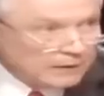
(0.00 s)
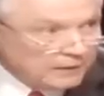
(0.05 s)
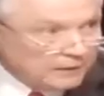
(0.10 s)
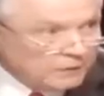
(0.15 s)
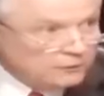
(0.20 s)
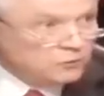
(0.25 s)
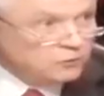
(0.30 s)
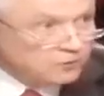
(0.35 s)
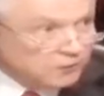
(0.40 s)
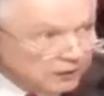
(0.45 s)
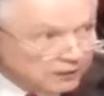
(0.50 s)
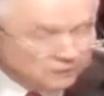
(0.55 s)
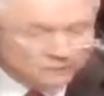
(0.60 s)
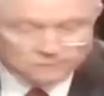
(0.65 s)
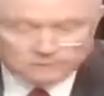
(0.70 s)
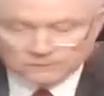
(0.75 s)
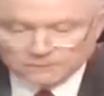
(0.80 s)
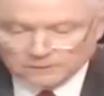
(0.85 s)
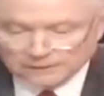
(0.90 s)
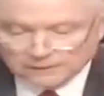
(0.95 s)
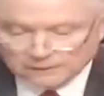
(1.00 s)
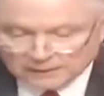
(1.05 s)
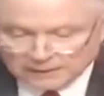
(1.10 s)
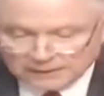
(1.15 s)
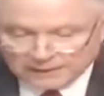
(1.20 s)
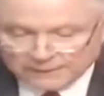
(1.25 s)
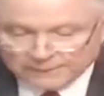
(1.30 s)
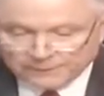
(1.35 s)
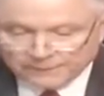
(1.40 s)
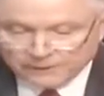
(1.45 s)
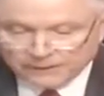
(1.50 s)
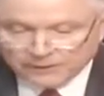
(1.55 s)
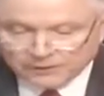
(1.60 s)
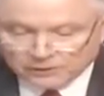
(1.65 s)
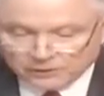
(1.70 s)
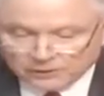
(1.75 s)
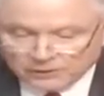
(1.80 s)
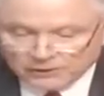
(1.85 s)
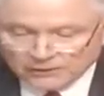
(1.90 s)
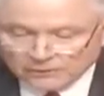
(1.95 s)
As you know, the Deputy
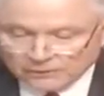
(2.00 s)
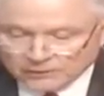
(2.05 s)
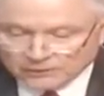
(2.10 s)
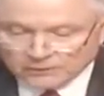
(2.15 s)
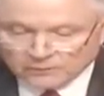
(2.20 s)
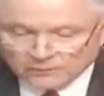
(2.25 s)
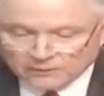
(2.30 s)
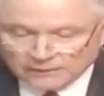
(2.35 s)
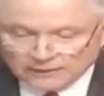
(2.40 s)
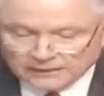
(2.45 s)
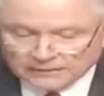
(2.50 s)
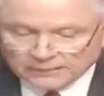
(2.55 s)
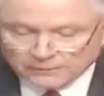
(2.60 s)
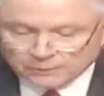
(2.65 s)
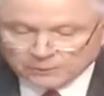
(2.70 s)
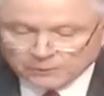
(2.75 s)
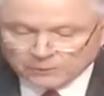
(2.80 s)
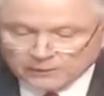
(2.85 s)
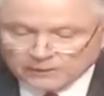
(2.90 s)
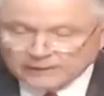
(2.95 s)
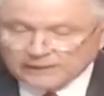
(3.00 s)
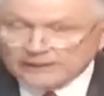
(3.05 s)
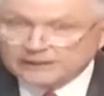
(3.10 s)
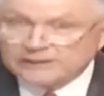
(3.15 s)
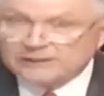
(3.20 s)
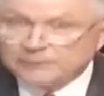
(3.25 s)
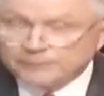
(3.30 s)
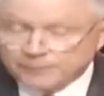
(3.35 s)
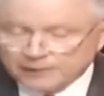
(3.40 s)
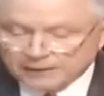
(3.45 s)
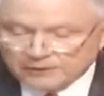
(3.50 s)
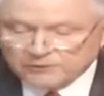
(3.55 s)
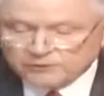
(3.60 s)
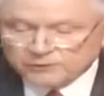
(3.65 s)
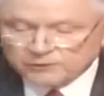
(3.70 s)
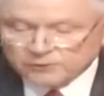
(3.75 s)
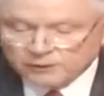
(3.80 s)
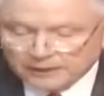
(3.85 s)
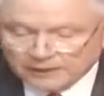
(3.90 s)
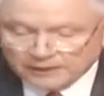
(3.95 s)
Attorney General has appointed a
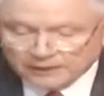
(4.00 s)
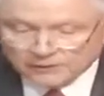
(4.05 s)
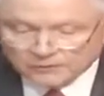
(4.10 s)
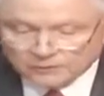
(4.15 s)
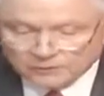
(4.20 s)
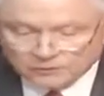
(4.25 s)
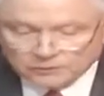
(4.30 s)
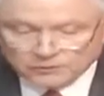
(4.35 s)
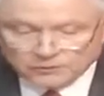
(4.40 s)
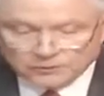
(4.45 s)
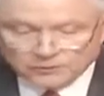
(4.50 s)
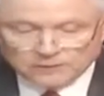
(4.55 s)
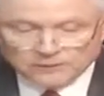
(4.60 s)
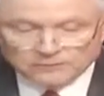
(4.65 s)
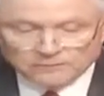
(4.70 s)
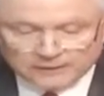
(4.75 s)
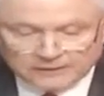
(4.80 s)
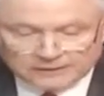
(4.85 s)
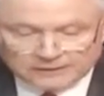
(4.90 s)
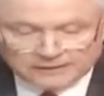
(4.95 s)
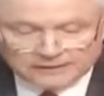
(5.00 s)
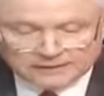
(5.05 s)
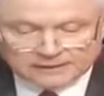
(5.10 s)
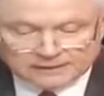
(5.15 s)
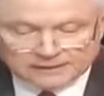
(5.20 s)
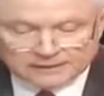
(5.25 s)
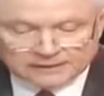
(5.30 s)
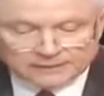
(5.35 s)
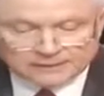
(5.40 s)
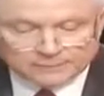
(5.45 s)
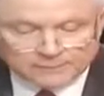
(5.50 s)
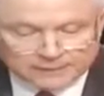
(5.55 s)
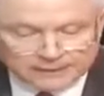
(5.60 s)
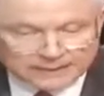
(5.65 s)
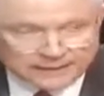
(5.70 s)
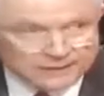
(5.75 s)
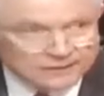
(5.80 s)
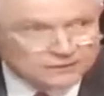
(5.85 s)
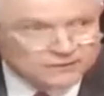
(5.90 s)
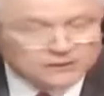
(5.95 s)
special counsel to investigate the
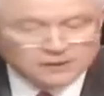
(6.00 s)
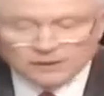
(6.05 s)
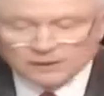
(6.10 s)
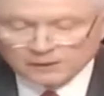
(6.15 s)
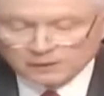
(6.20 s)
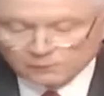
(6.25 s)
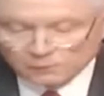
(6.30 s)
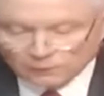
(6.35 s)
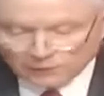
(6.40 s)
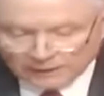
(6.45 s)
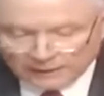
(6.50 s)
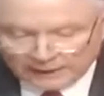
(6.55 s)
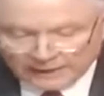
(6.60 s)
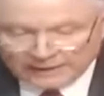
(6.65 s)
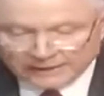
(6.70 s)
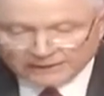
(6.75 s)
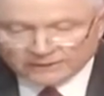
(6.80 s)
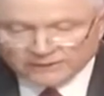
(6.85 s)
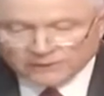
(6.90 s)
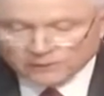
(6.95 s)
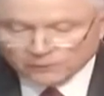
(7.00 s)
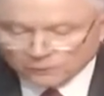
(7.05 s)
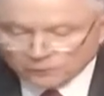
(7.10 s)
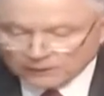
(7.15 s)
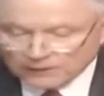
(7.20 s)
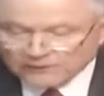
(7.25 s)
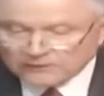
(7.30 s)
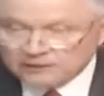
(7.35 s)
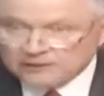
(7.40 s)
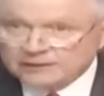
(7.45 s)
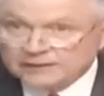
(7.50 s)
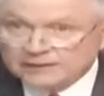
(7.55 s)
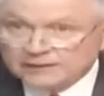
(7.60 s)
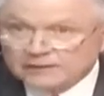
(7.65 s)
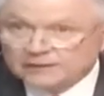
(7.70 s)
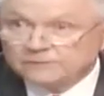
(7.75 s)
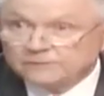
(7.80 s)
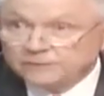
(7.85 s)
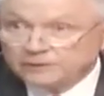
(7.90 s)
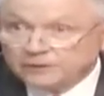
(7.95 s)
matters related to the Russian
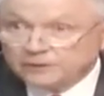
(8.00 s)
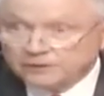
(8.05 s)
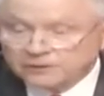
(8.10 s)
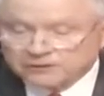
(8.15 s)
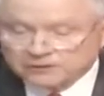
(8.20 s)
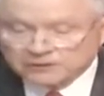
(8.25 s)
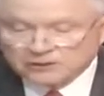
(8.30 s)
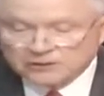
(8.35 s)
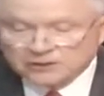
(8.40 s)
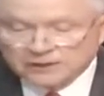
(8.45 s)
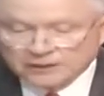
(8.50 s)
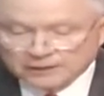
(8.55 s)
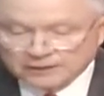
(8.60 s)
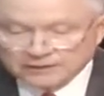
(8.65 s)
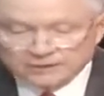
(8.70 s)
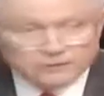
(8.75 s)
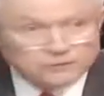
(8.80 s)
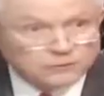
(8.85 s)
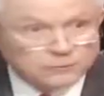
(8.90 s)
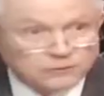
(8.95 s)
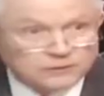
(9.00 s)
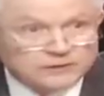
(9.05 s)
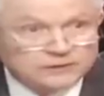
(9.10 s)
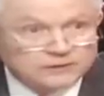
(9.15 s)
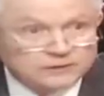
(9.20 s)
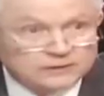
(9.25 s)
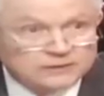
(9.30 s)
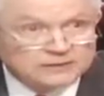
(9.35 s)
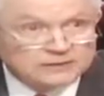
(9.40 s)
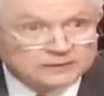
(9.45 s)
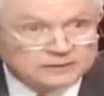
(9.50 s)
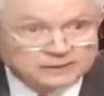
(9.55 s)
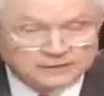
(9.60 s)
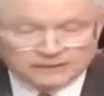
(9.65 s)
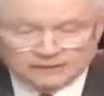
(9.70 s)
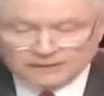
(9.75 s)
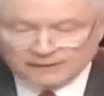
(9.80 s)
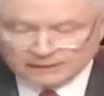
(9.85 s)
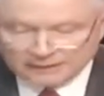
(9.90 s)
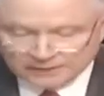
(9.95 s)
interference in the
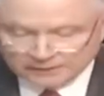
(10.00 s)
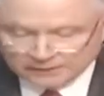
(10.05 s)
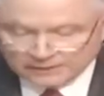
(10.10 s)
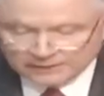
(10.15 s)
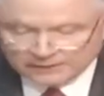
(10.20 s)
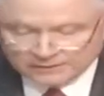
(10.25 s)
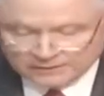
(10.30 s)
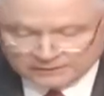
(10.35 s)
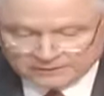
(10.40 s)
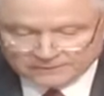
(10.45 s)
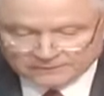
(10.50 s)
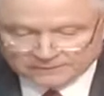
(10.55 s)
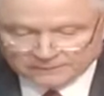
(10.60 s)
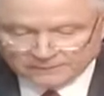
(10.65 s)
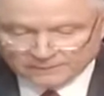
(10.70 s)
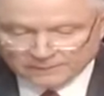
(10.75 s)
2016 election.